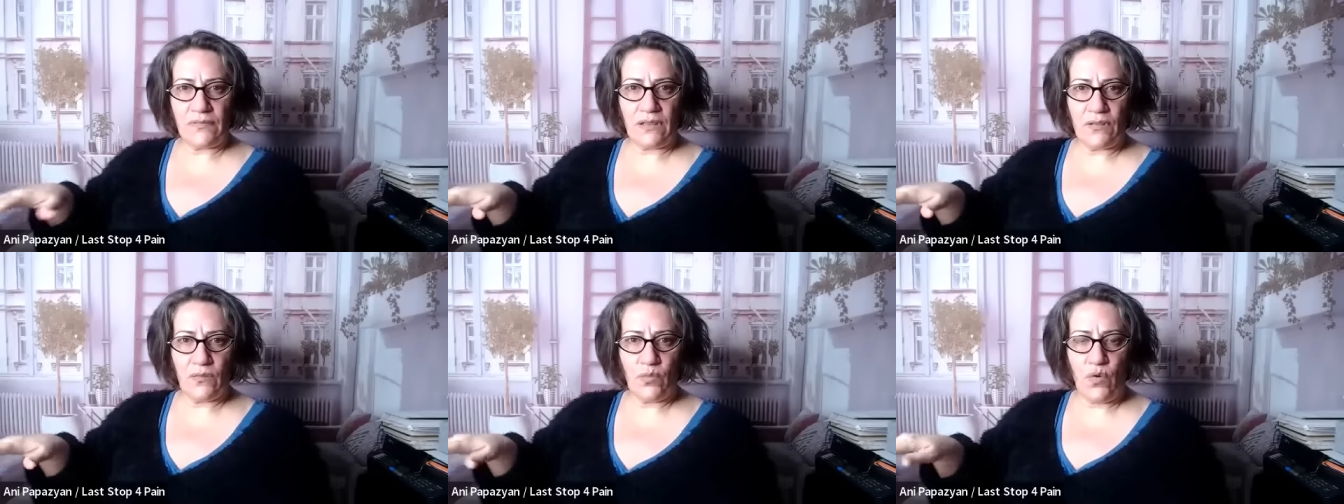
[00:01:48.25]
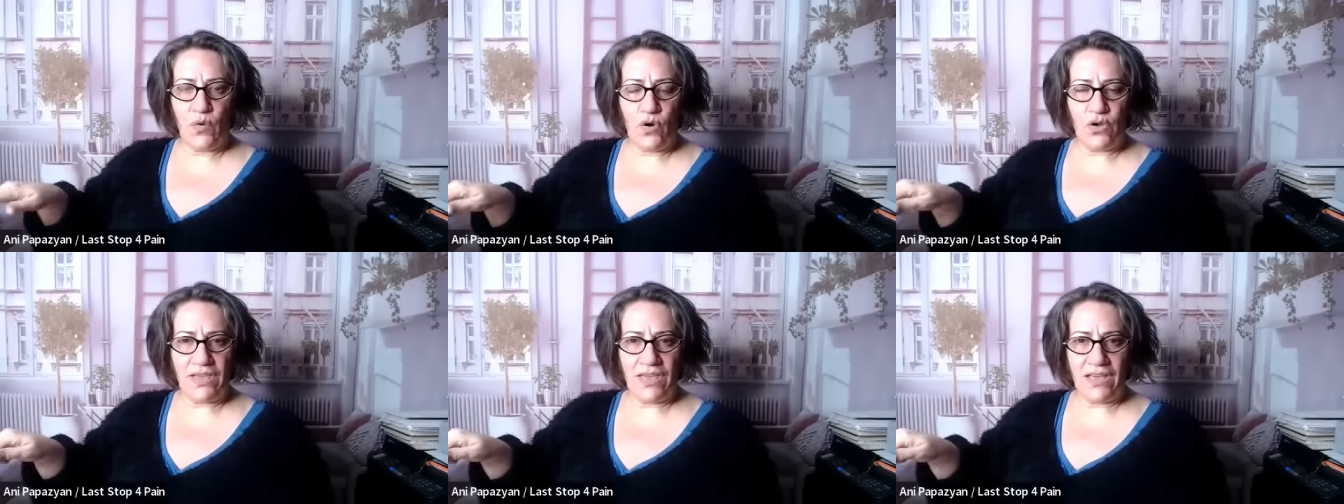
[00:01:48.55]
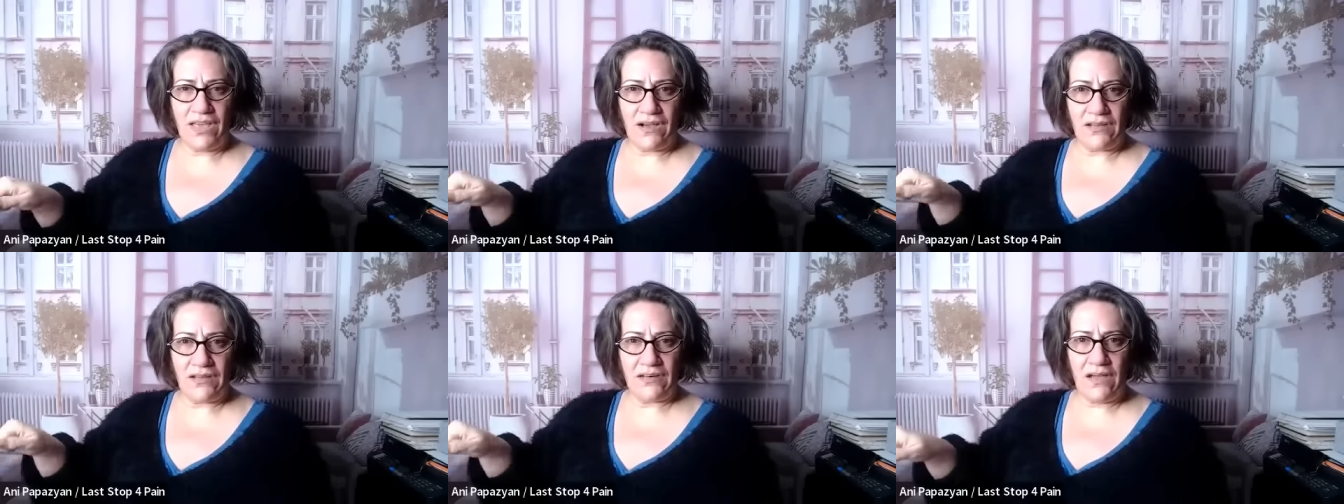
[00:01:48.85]

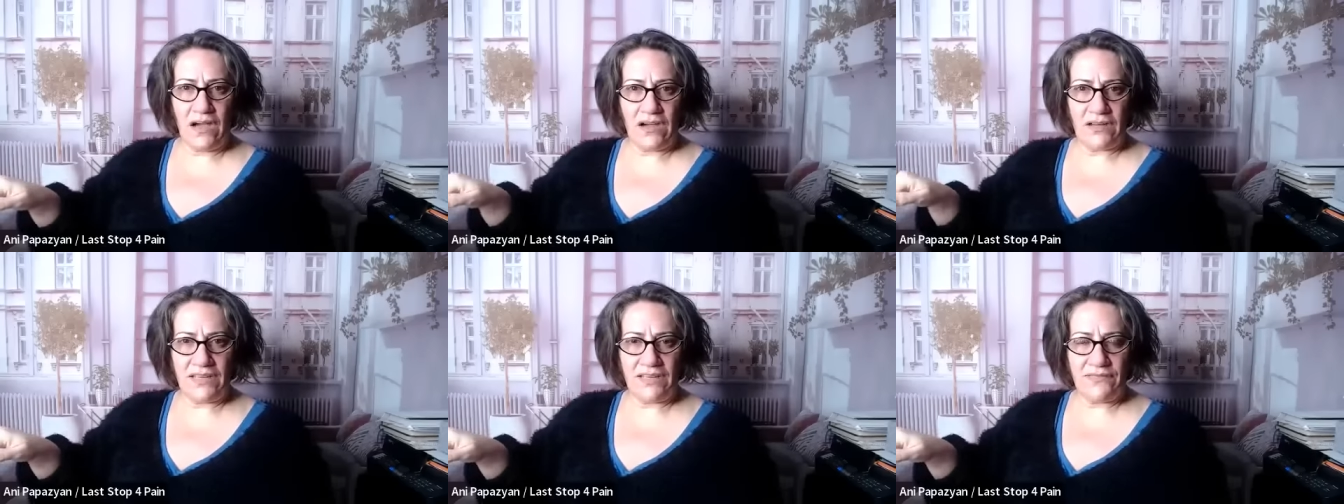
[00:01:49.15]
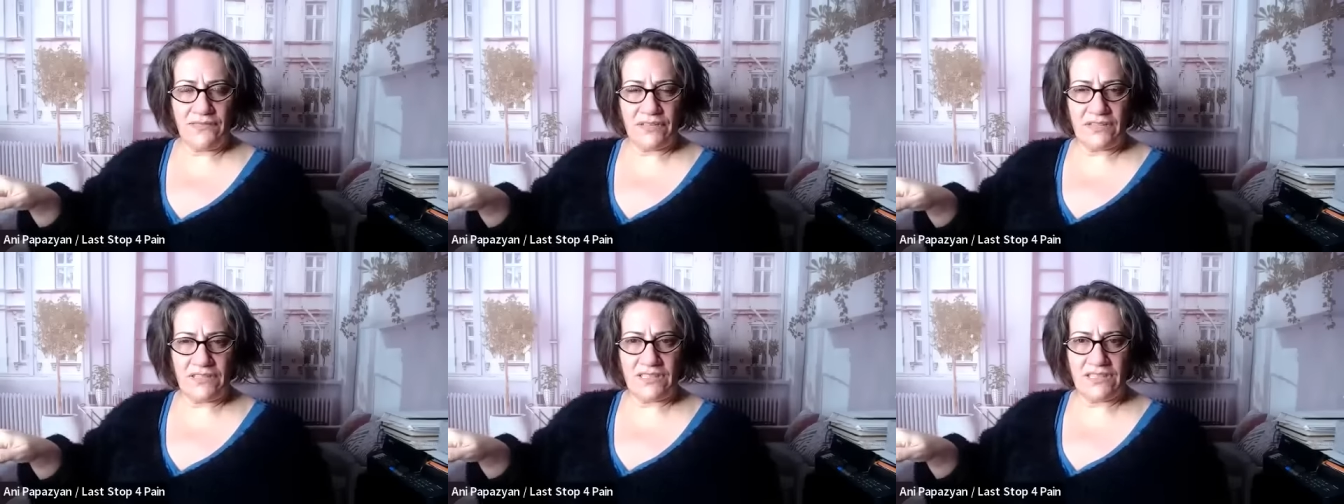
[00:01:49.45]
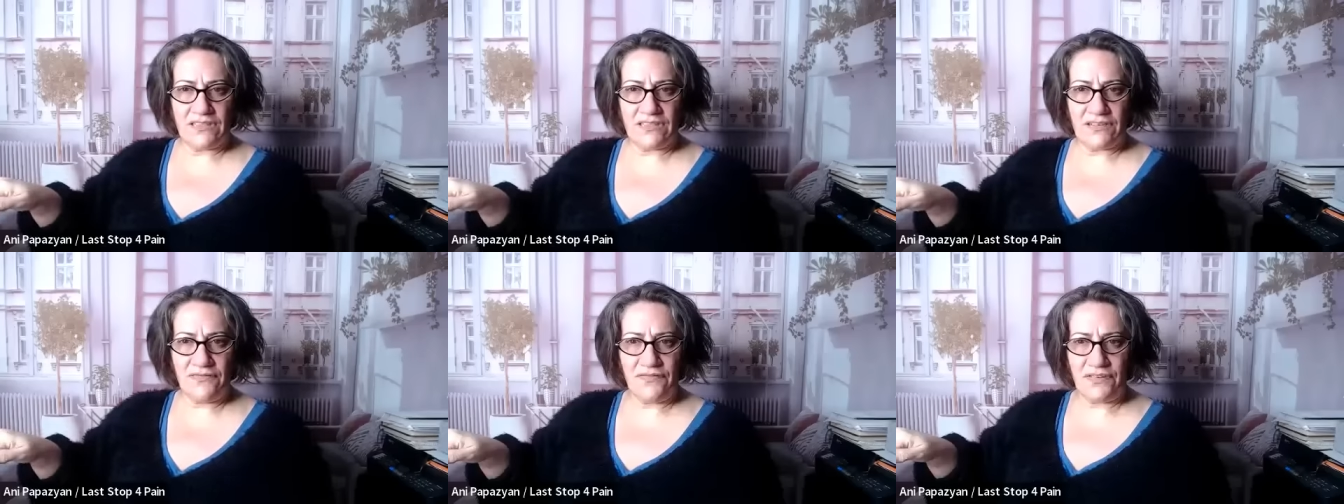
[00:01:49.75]
walking on uneven
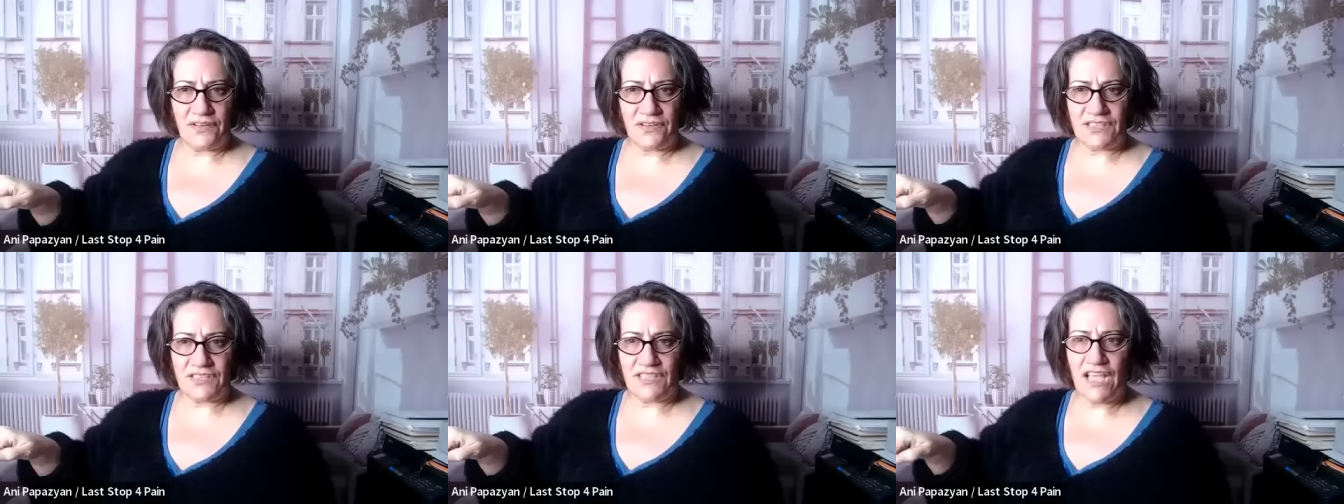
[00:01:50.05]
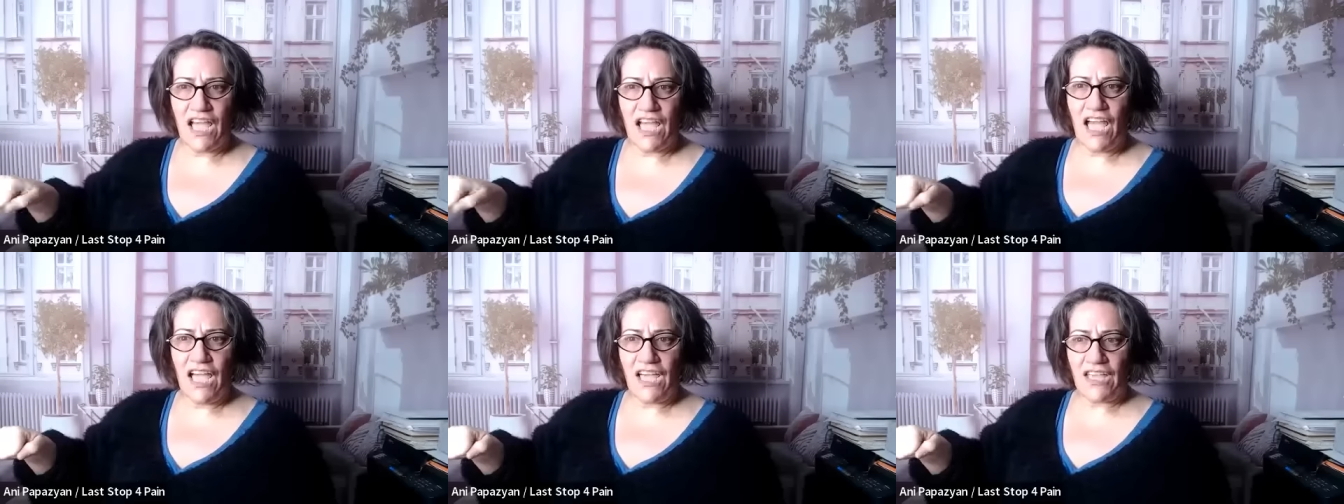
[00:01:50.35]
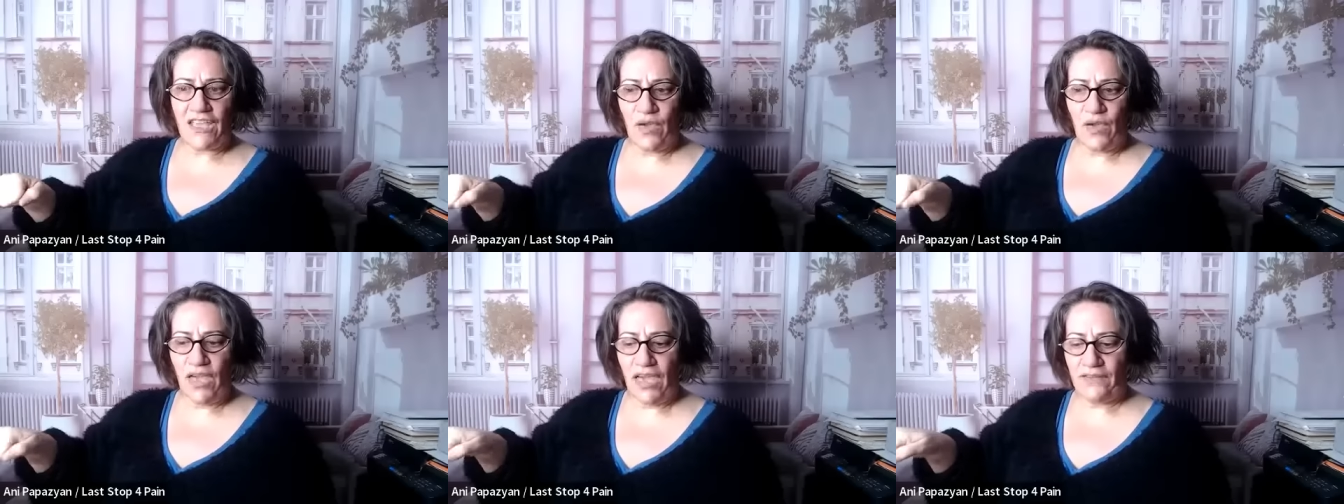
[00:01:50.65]
surface,
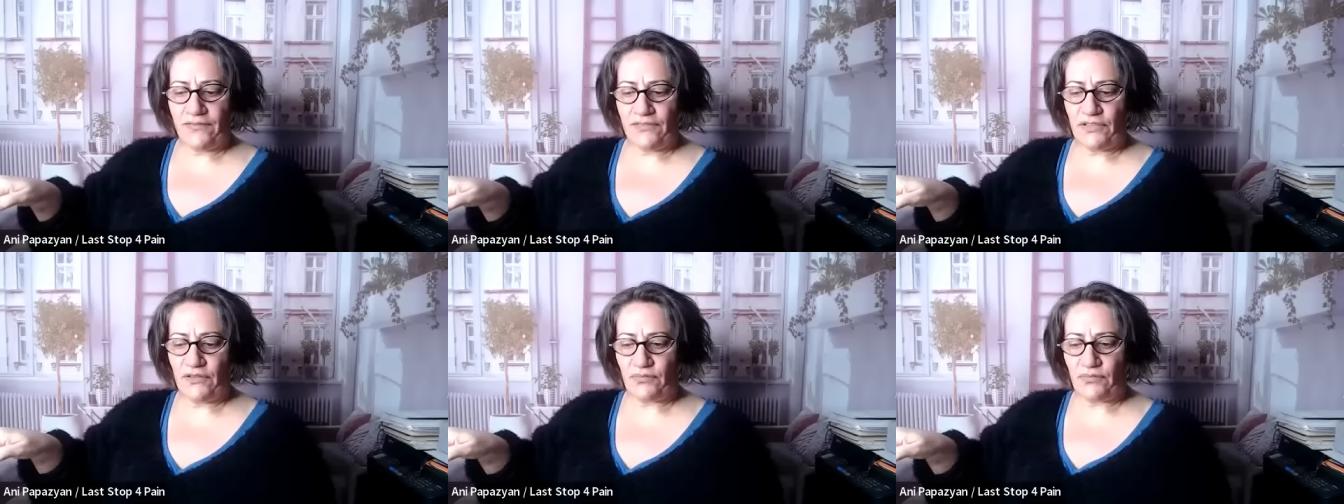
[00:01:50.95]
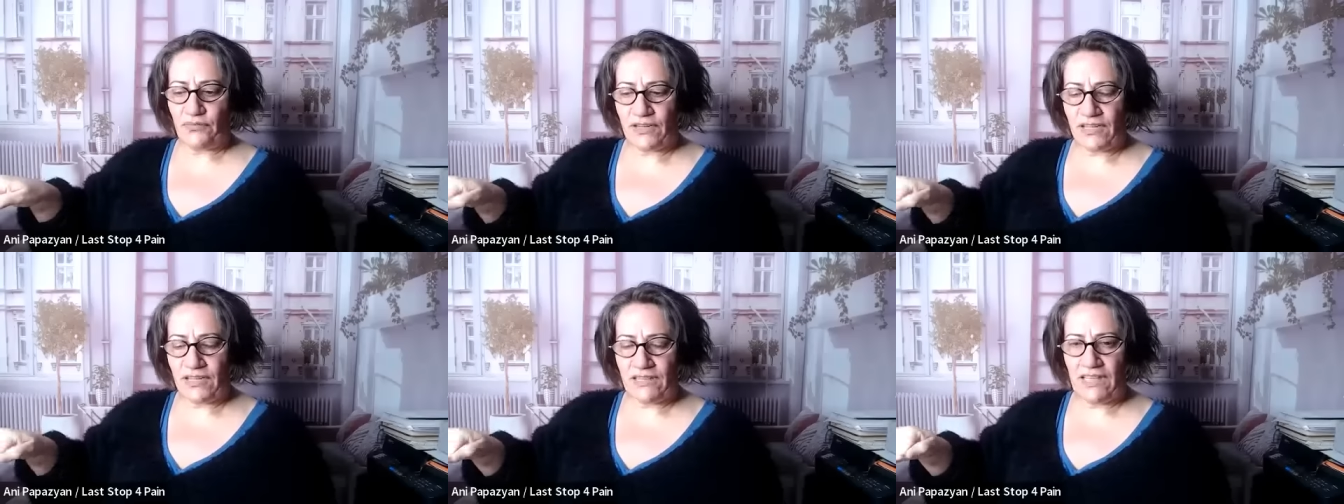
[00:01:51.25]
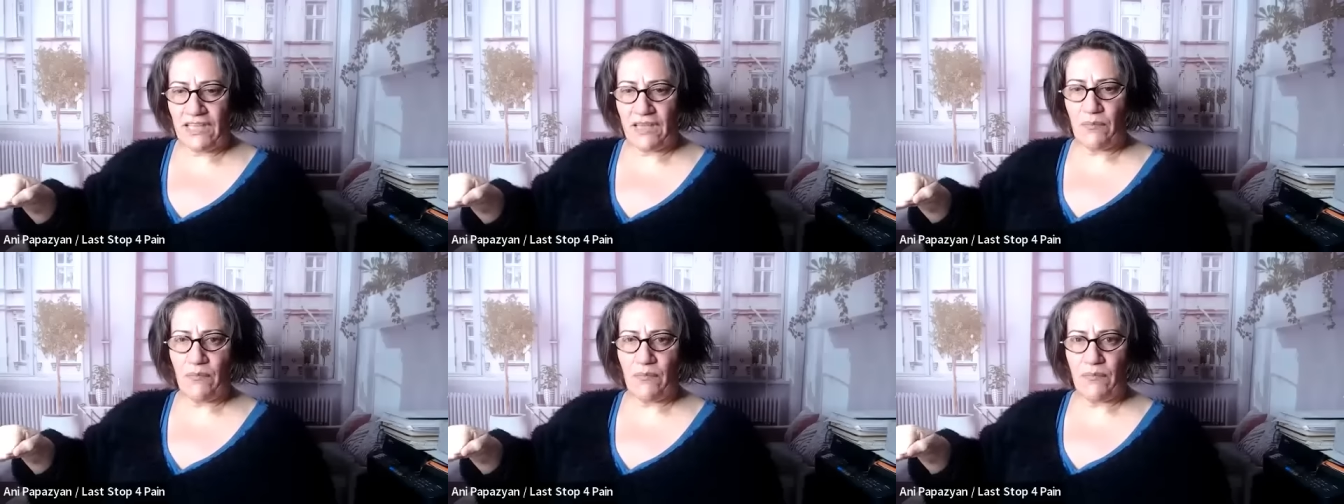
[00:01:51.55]
you have to
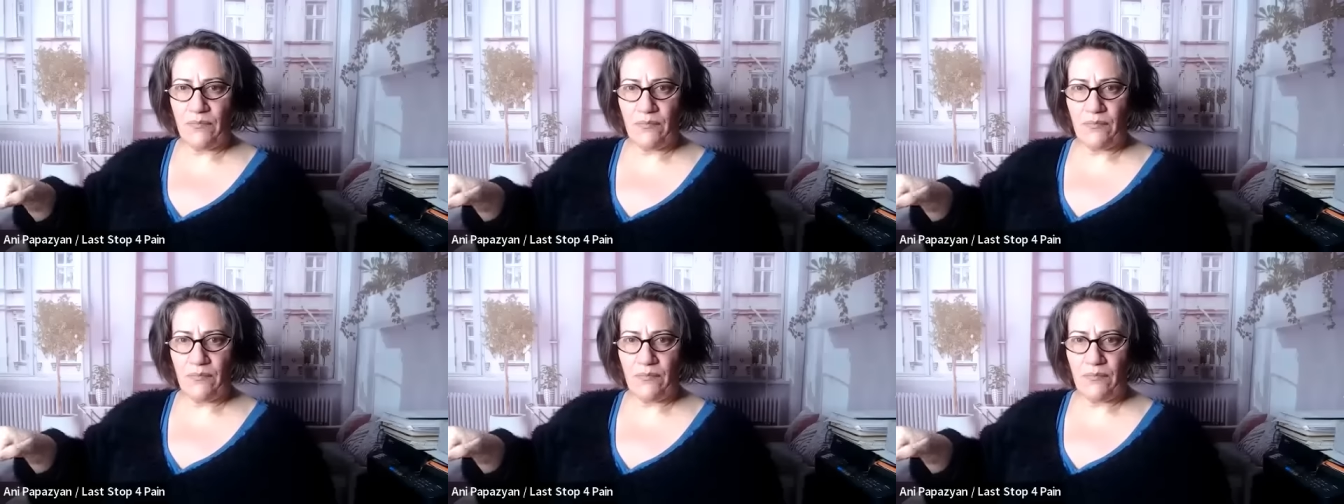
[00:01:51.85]
really